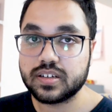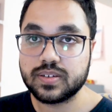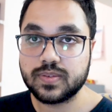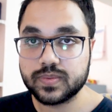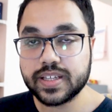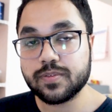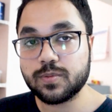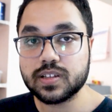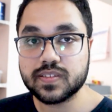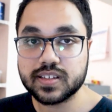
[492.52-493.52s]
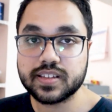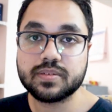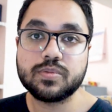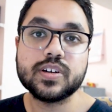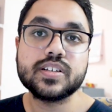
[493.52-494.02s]
that one thing that I
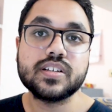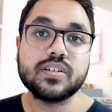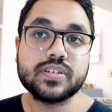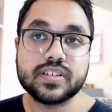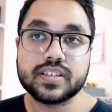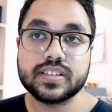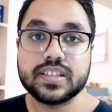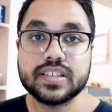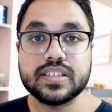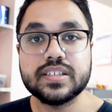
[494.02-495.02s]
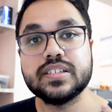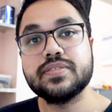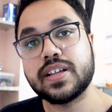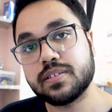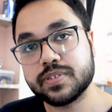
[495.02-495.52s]
pointed out, the
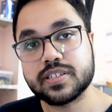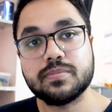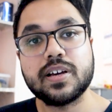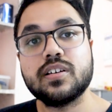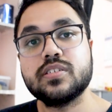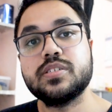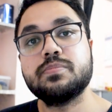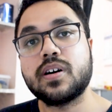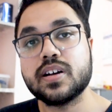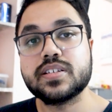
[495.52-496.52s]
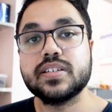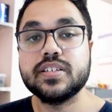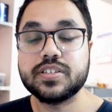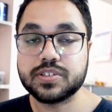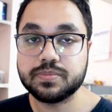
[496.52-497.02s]
developmental biology part needs
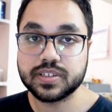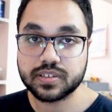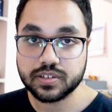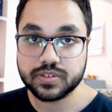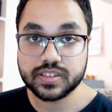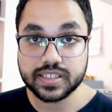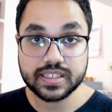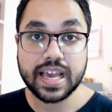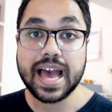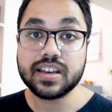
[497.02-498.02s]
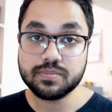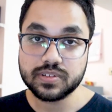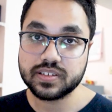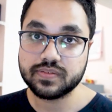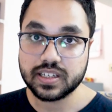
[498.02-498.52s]
to be included. The animal
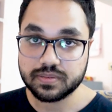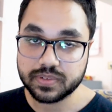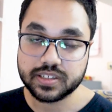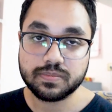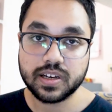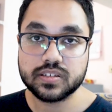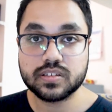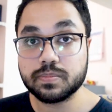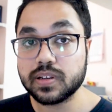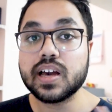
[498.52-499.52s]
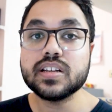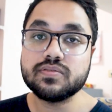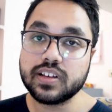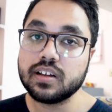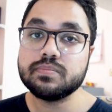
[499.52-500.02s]
developmental biology, the plant
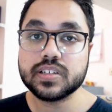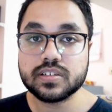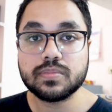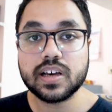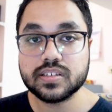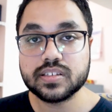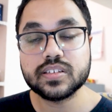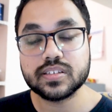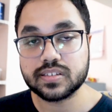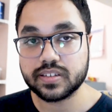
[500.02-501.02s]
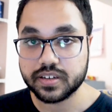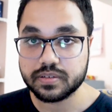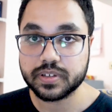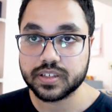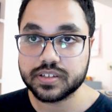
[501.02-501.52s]
developmental biology is there
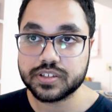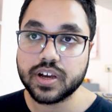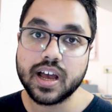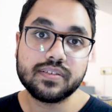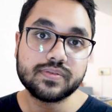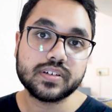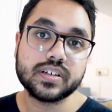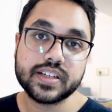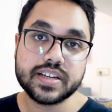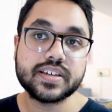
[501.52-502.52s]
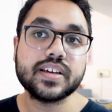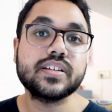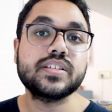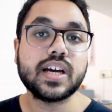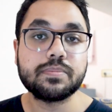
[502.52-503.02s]
because you have a dedicated
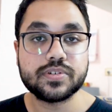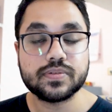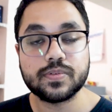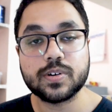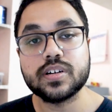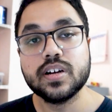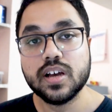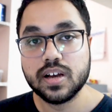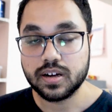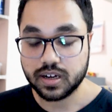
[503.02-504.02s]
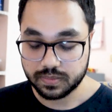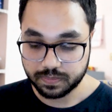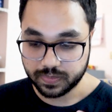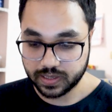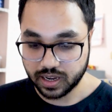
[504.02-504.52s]
chapter for uh,
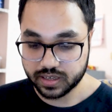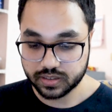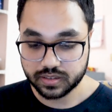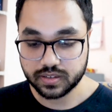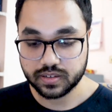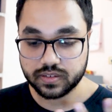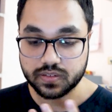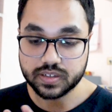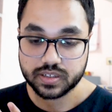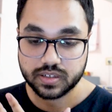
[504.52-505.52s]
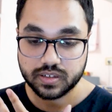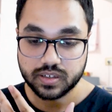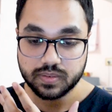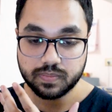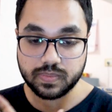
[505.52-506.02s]
plant this
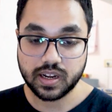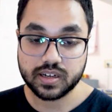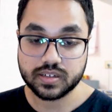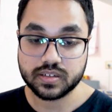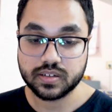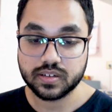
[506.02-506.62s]
plant